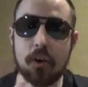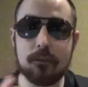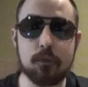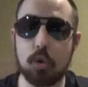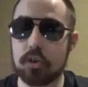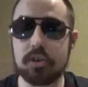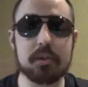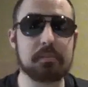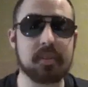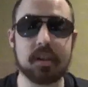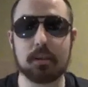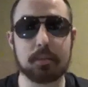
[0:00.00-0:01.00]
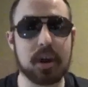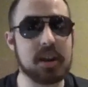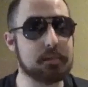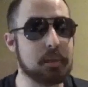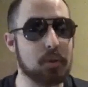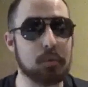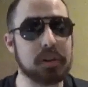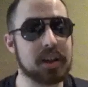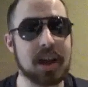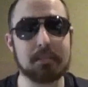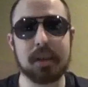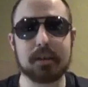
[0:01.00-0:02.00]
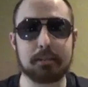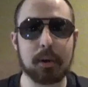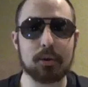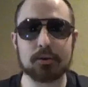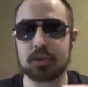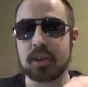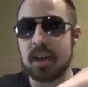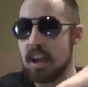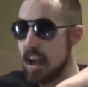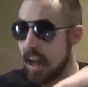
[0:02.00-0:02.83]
for them celebrating, but when it came down to poetry,